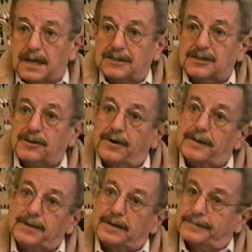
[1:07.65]
nice
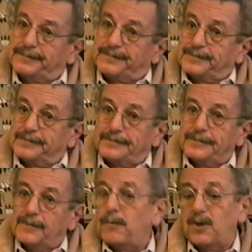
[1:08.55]
script,
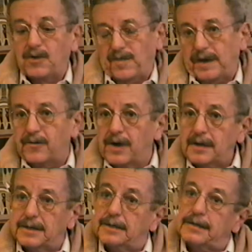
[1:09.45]
beautifully
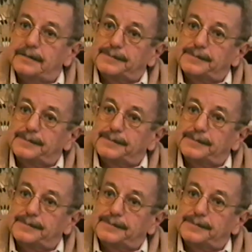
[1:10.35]
directed.